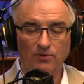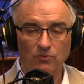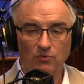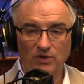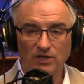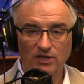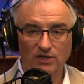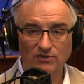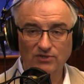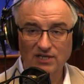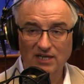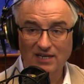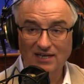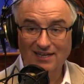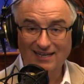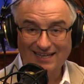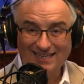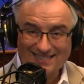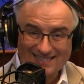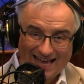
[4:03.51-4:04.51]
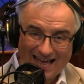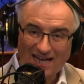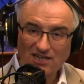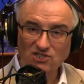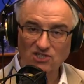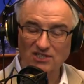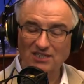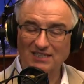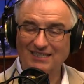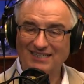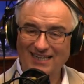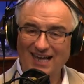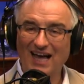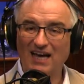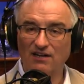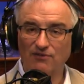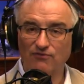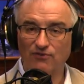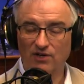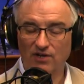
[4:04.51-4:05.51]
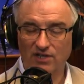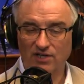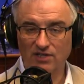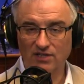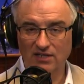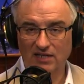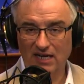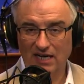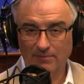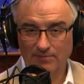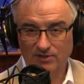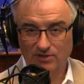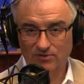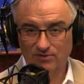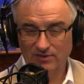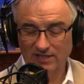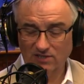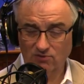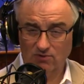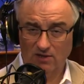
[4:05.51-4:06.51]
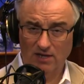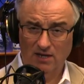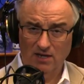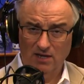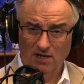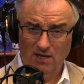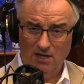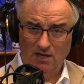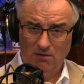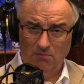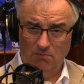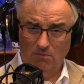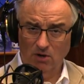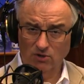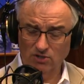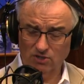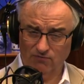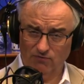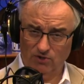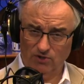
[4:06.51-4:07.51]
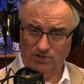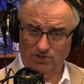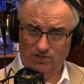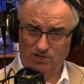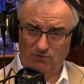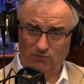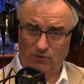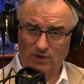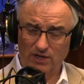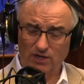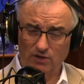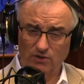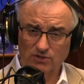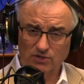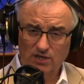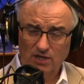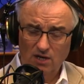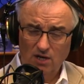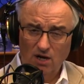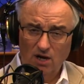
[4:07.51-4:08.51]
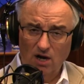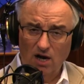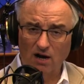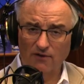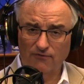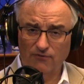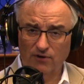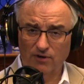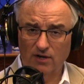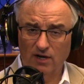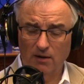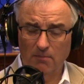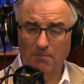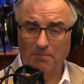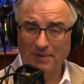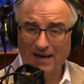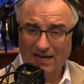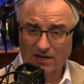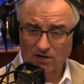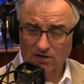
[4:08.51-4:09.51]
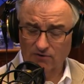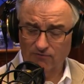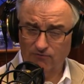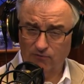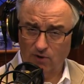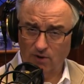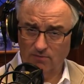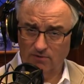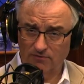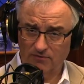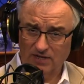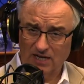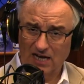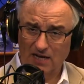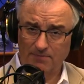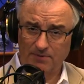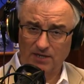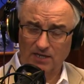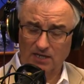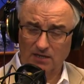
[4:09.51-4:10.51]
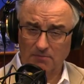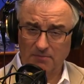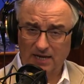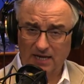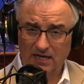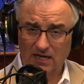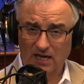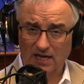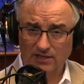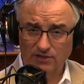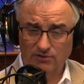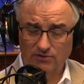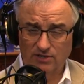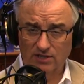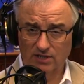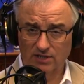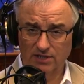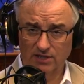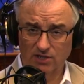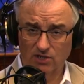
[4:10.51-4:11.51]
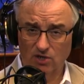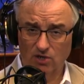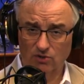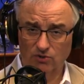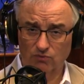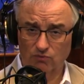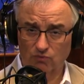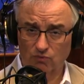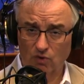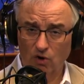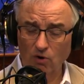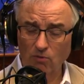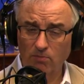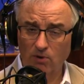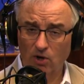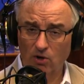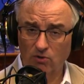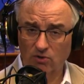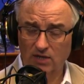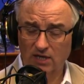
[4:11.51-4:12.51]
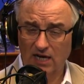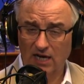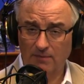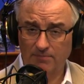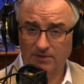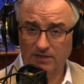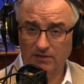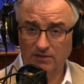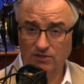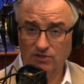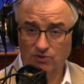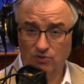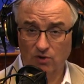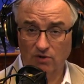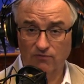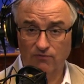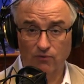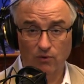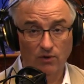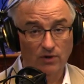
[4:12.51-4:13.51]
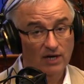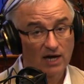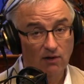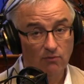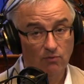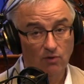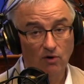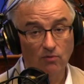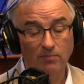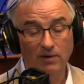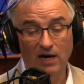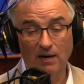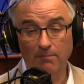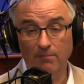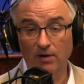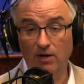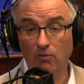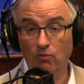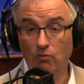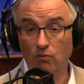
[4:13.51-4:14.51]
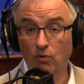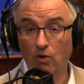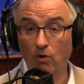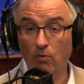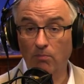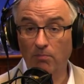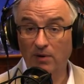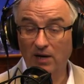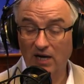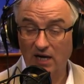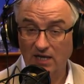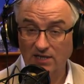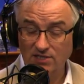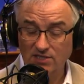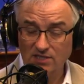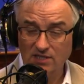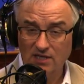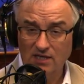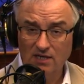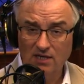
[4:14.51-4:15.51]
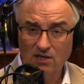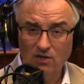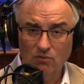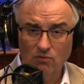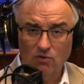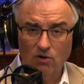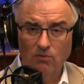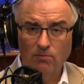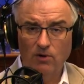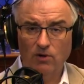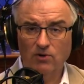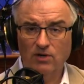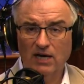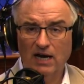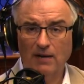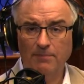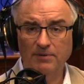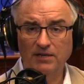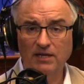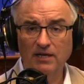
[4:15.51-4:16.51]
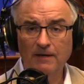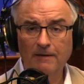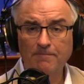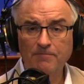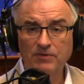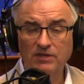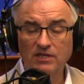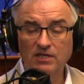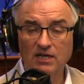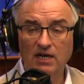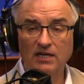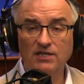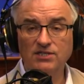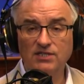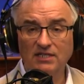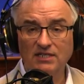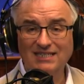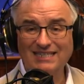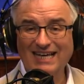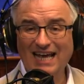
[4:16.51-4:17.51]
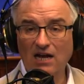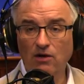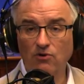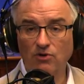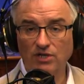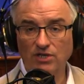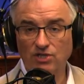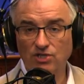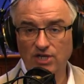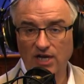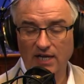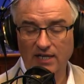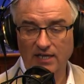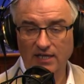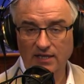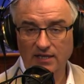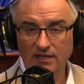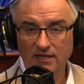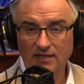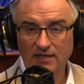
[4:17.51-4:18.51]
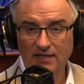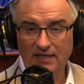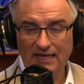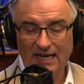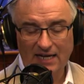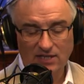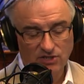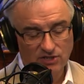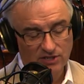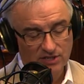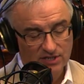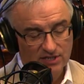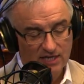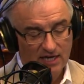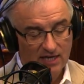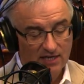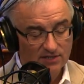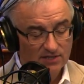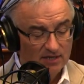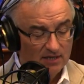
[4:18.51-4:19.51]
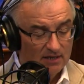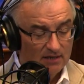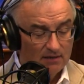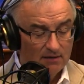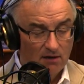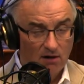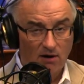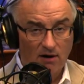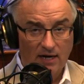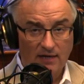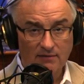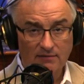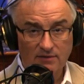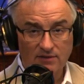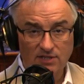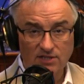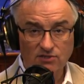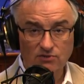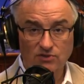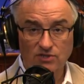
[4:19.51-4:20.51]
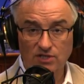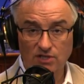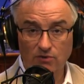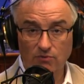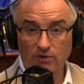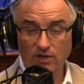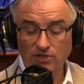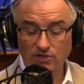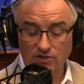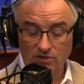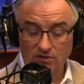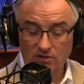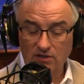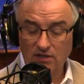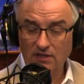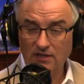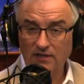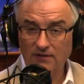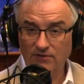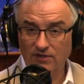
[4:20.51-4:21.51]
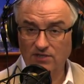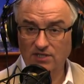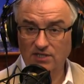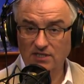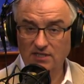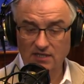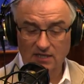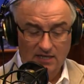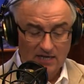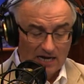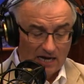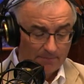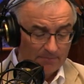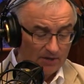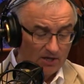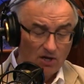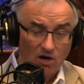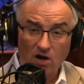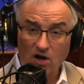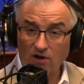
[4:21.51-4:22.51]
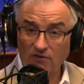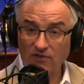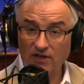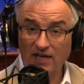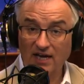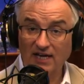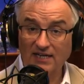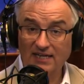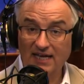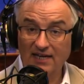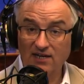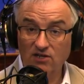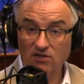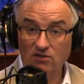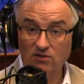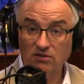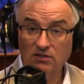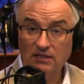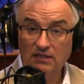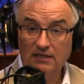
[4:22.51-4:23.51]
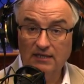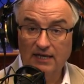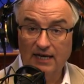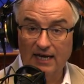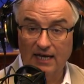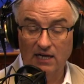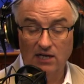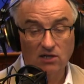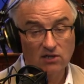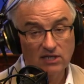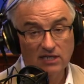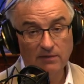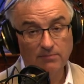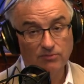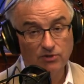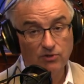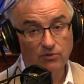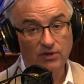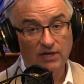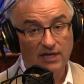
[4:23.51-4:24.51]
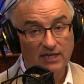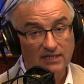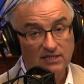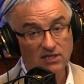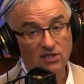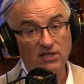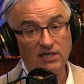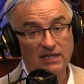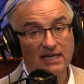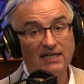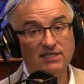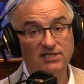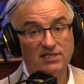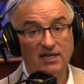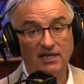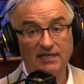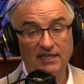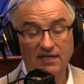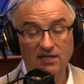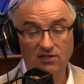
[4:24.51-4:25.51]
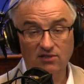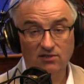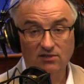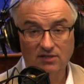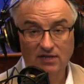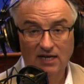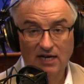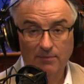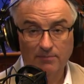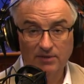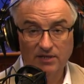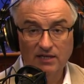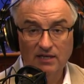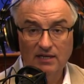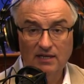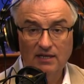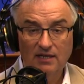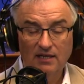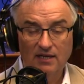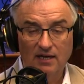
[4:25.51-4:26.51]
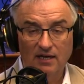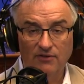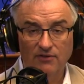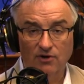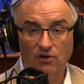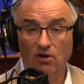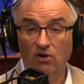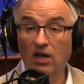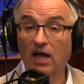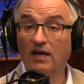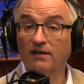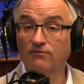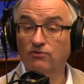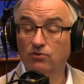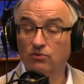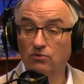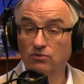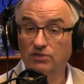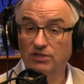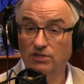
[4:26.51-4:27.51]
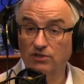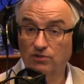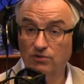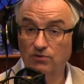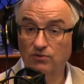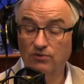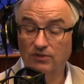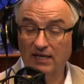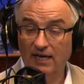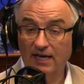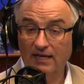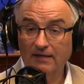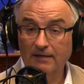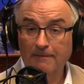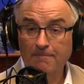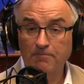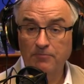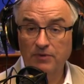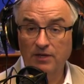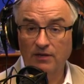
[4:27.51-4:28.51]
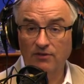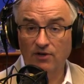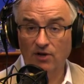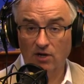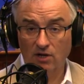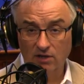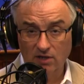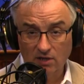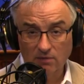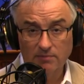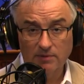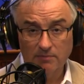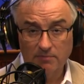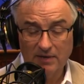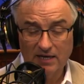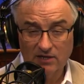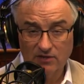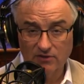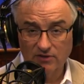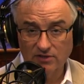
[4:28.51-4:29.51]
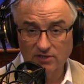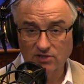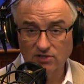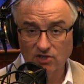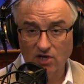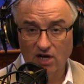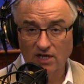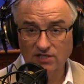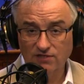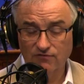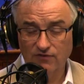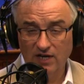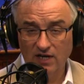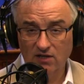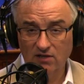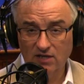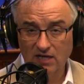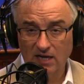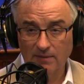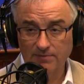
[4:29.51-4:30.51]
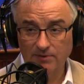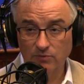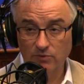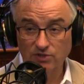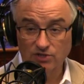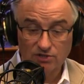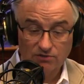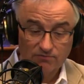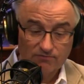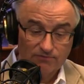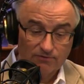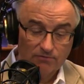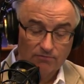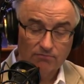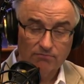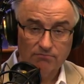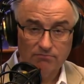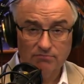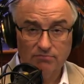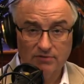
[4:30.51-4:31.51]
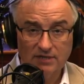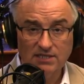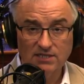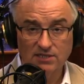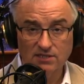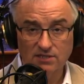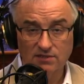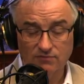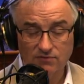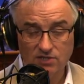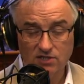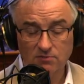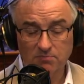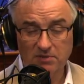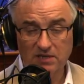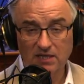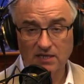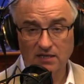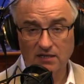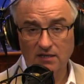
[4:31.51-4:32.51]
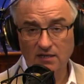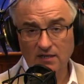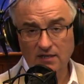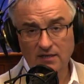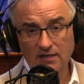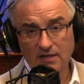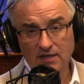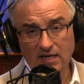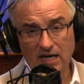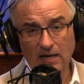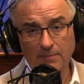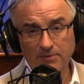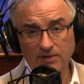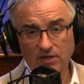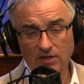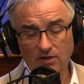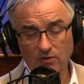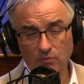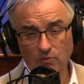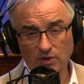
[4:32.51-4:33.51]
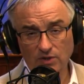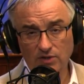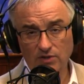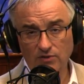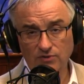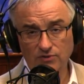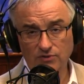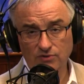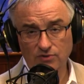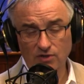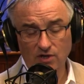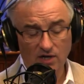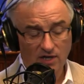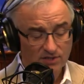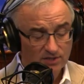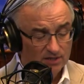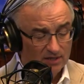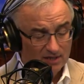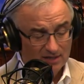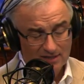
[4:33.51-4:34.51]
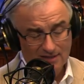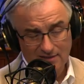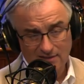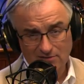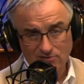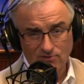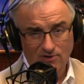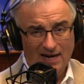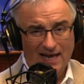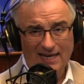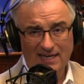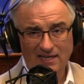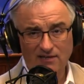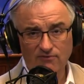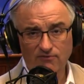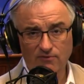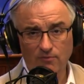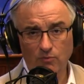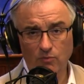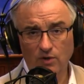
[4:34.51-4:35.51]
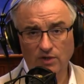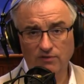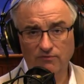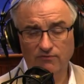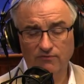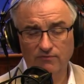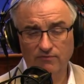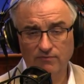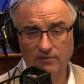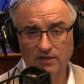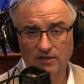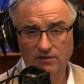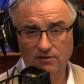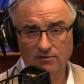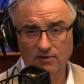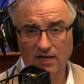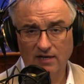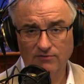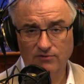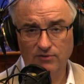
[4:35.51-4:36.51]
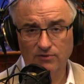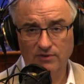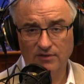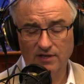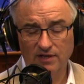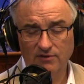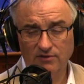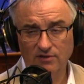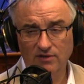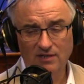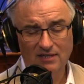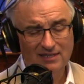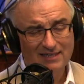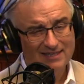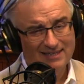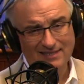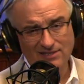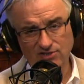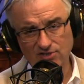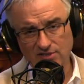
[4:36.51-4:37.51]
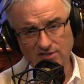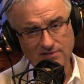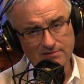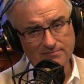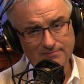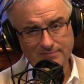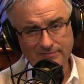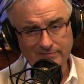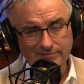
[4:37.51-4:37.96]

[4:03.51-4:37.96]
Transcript: in Windows, is actually not a very good copy tool. That's why most versions of Windows offer a better form of copy, a command line utility called RoboCopy, short for not robot but robust. RoboCopy does integrity checking. It actually says, all right, this was the original, this is the copy, are they identical? And it'll keep doing it until it gets an identical copy. Uh, there are a lot of tools that do that. They're a little bit better than the DOS file copy, which for reasons of speed, copying on Windows or DOS, dragging from one uh, drive to another, it's just